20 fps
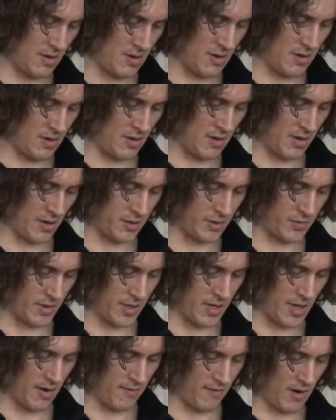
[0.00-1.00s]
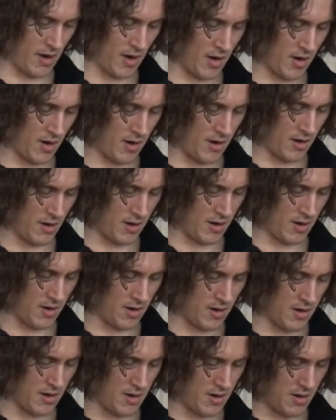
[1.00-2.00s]
And next we have our
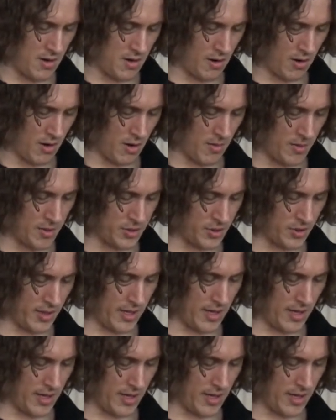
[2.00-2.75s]
armature